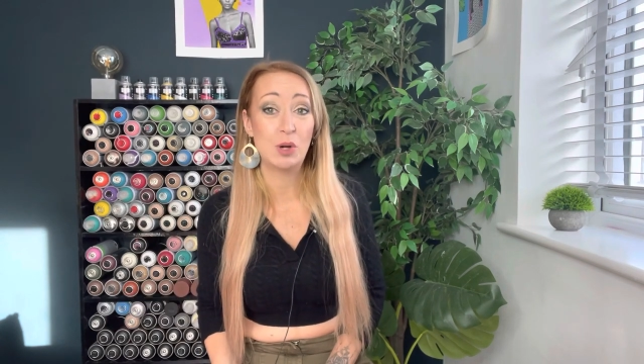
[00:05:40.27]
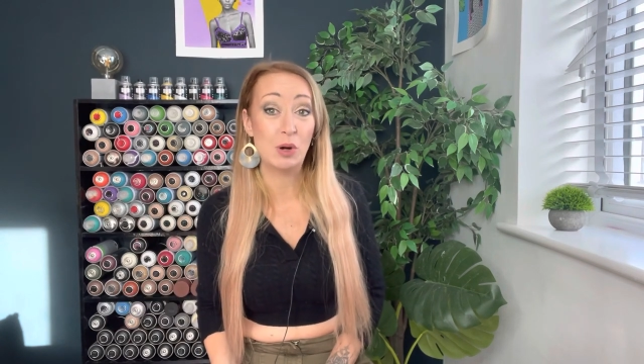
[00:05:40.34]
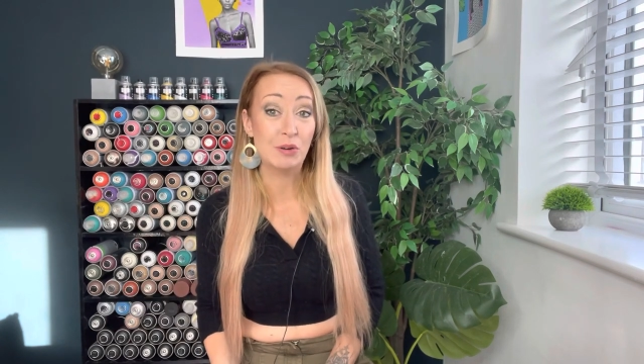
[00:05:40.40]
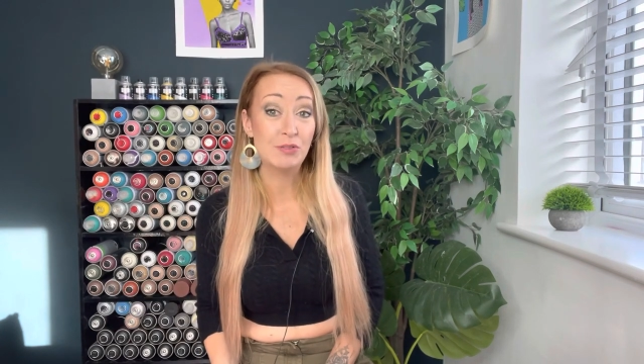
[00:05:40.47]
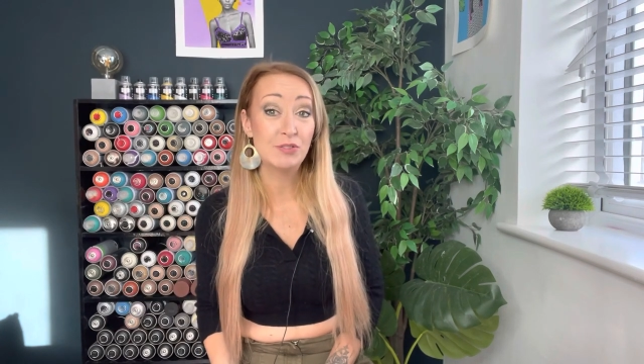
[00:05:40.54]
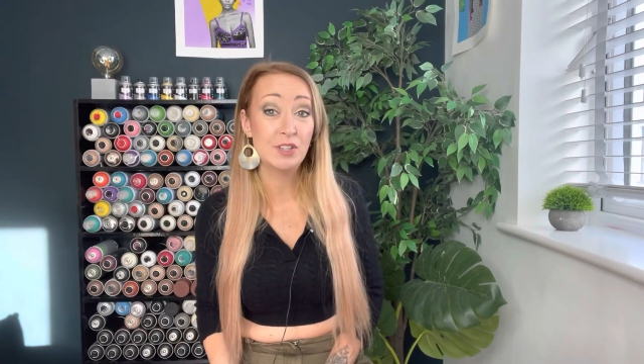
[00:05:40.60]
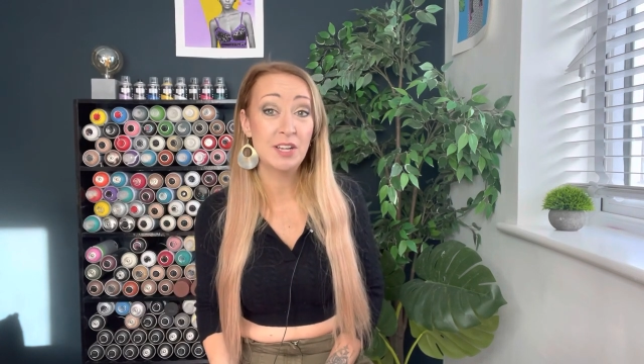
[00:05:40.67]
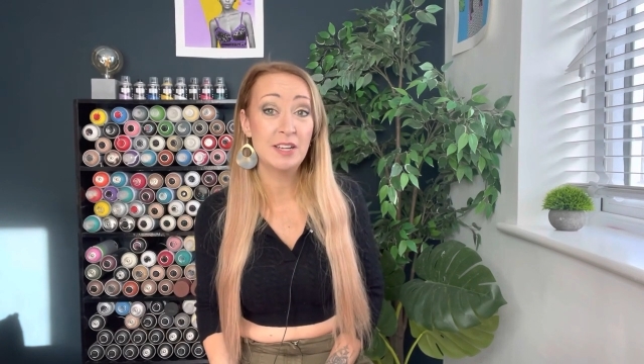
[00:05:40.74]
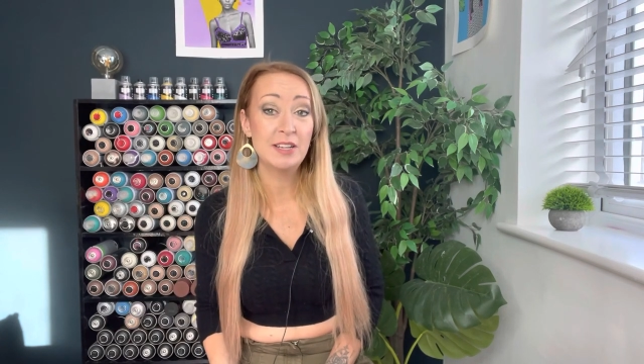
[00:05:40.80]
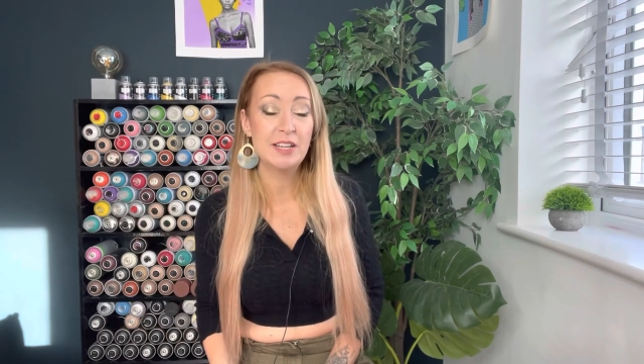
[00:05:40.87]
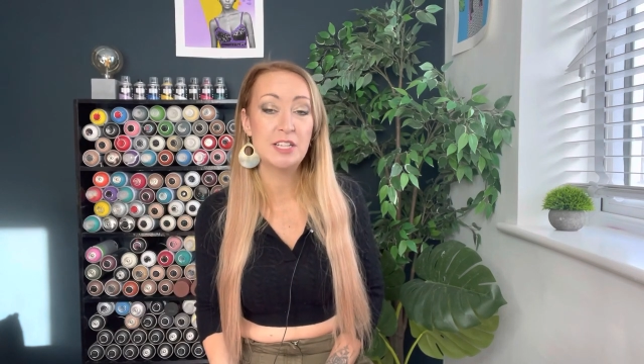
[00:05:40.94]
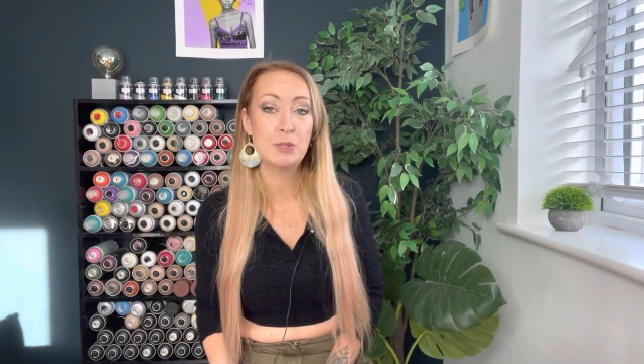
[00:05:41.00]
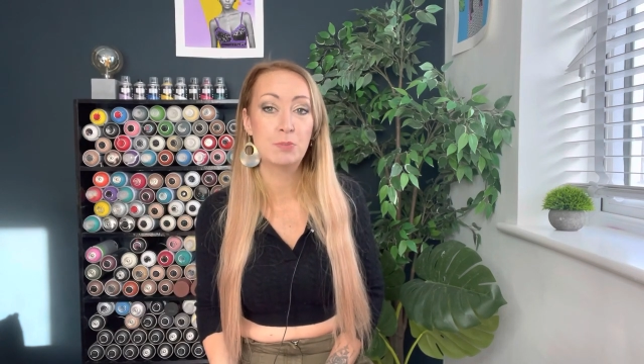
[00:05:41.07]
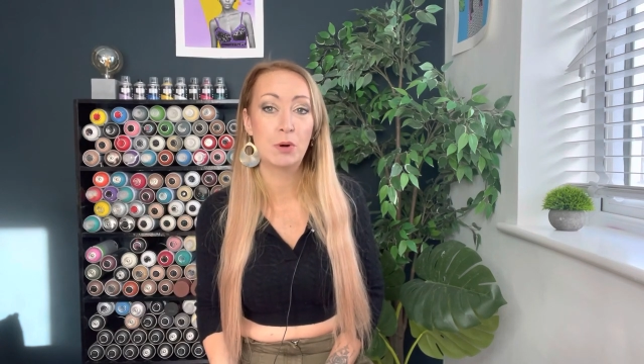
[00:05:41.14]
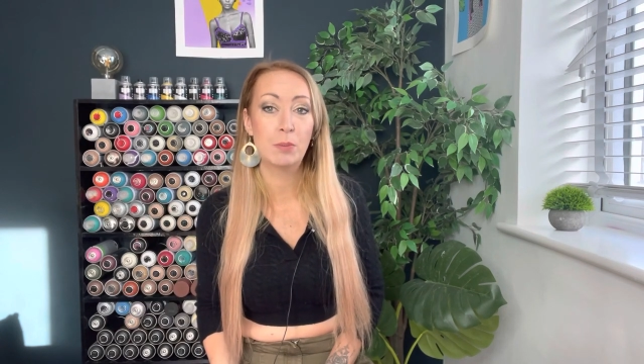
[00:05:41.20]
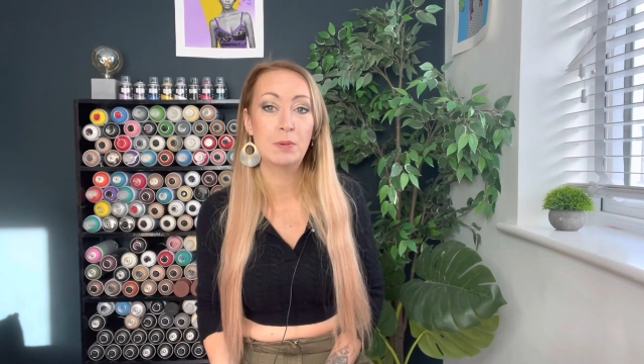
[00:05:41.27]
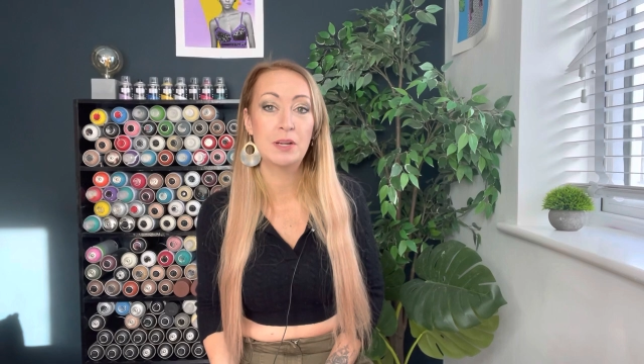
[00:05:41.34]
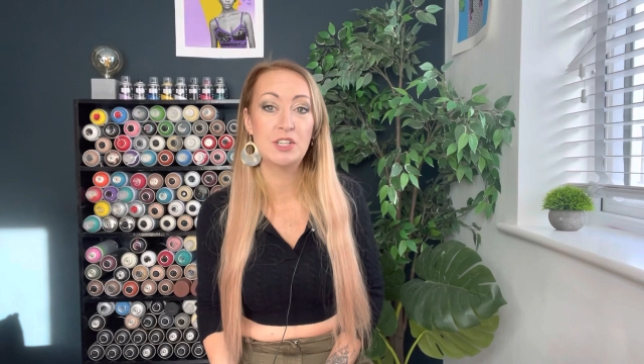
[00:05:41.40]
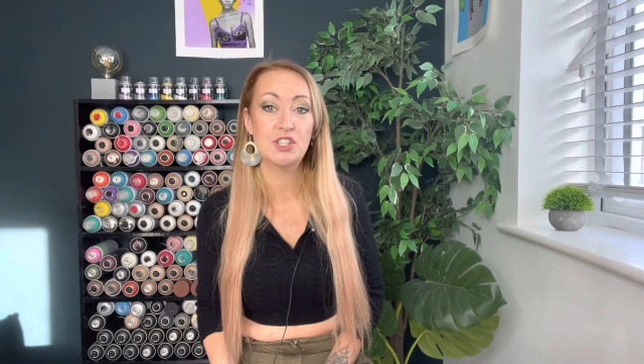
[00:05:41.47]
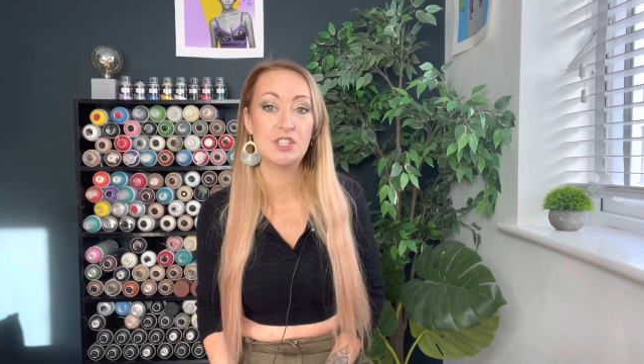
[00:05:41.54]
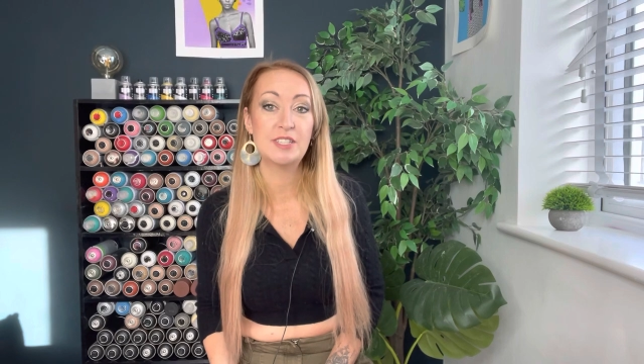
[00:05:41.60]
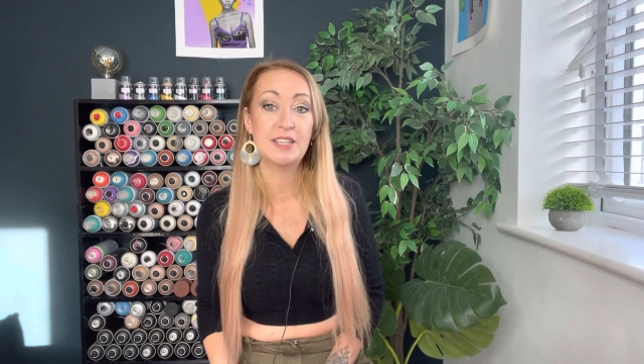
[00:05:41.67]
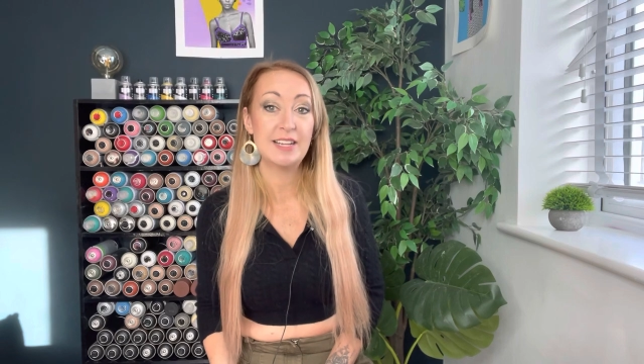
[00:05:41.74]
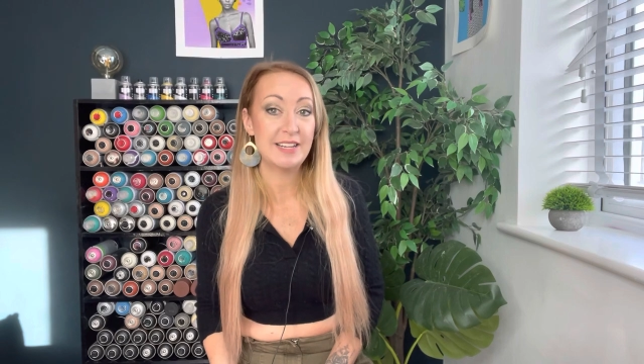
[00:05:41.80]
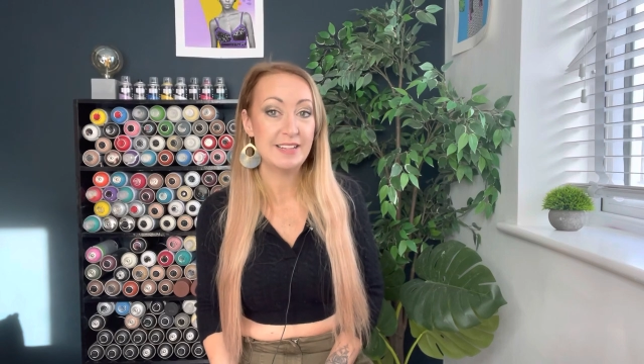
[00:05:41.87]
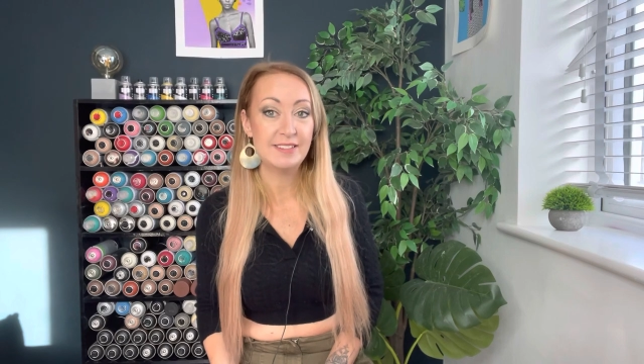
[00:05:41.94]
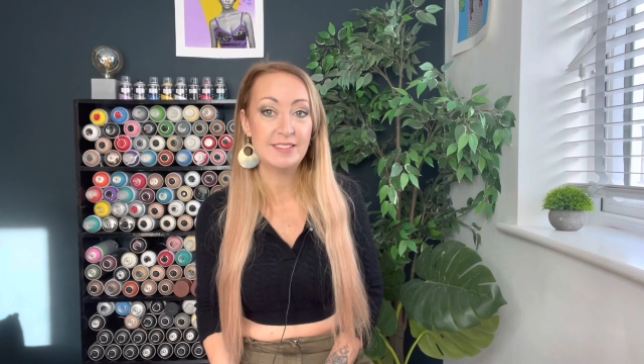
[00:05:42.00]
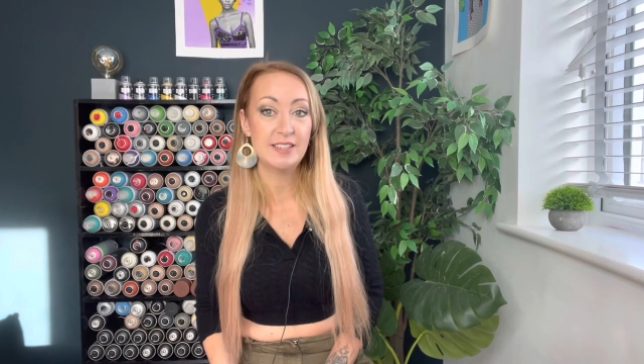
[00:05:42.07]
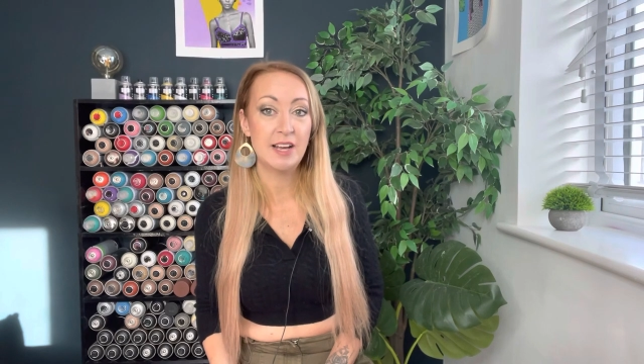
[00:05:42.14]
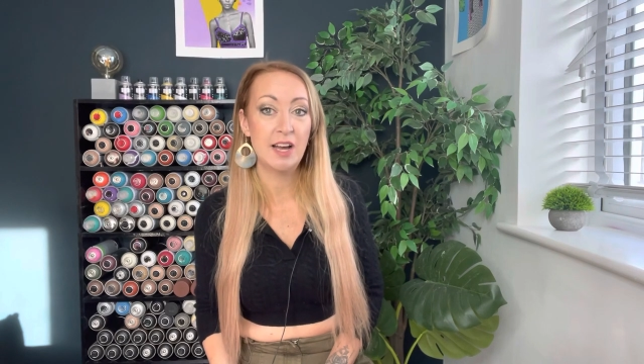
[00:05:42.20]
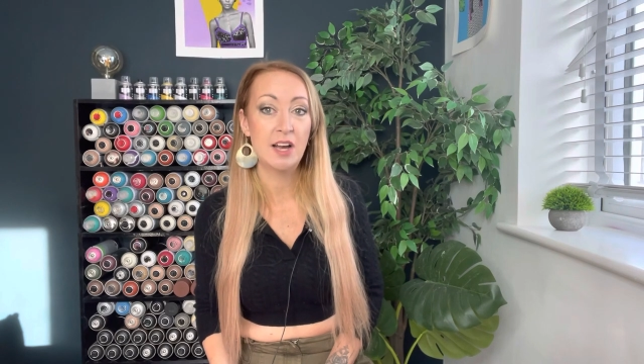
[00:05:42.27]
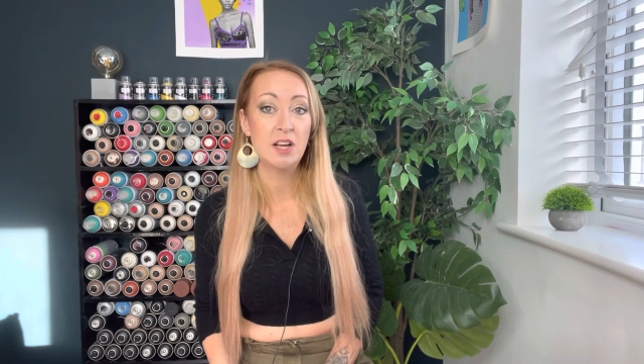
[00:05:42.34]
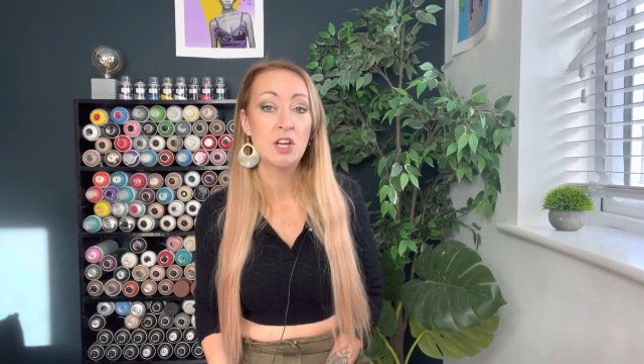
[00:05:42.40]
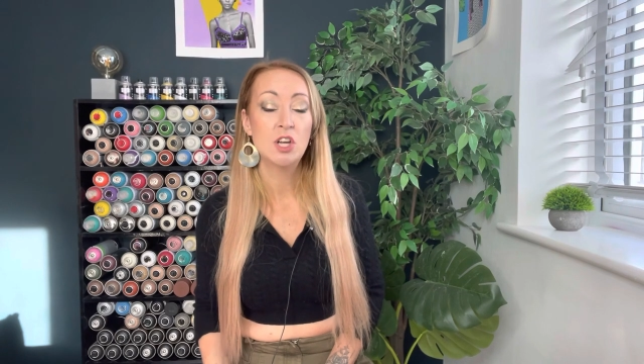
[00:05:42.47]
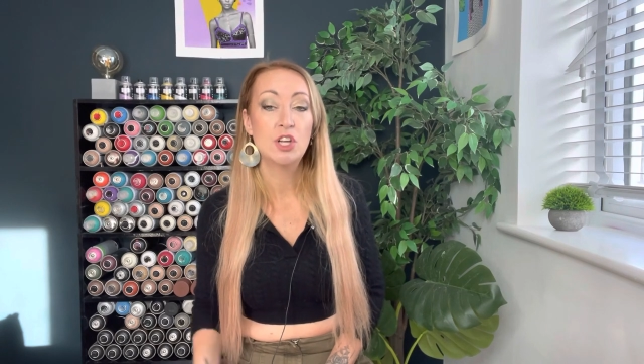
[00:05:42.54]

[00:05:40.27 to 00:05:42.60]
often, it's probably just easier